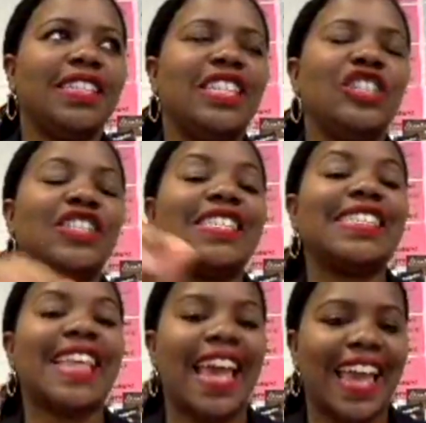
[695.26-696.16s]
to
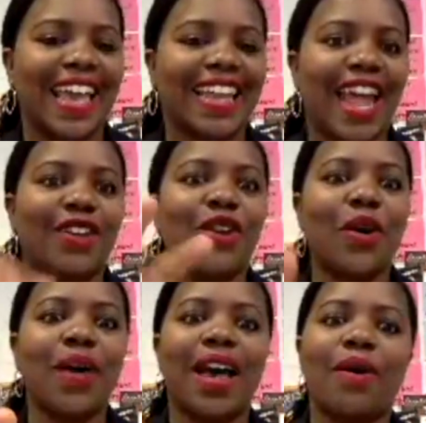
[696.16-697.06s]
say, and I know
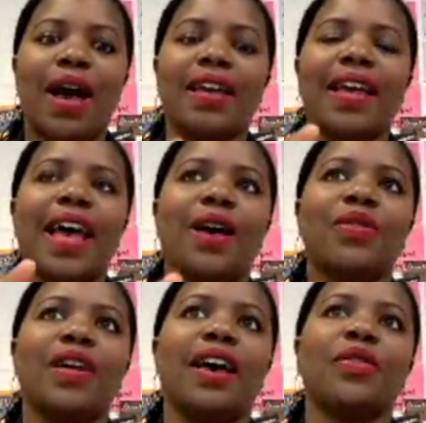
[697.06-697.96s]
how
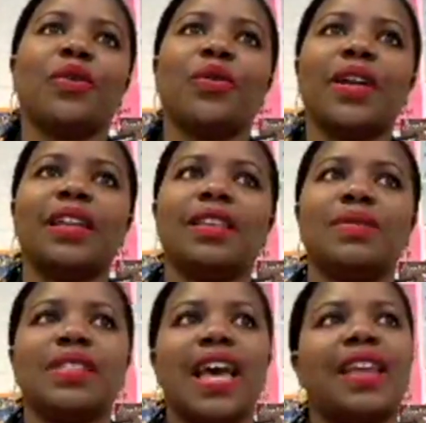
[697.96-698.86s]
the curriculum is
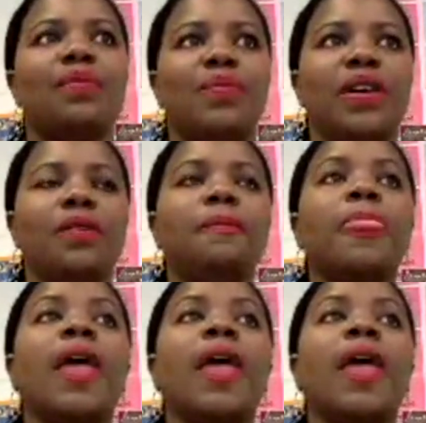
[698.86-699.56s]
kind of built,